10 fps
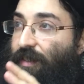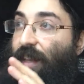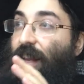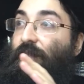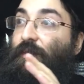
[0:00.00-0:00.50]
They
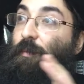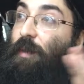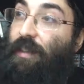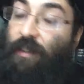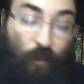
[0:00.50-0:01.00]
left the room. They
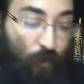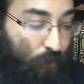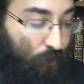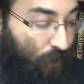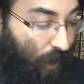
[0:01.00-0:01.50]
didn't go
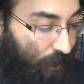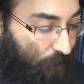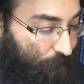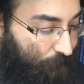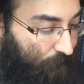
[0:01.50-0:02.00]
too
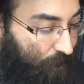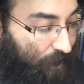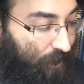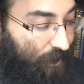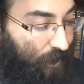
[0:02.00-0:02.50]
far.
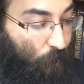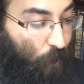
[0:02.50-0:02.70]
They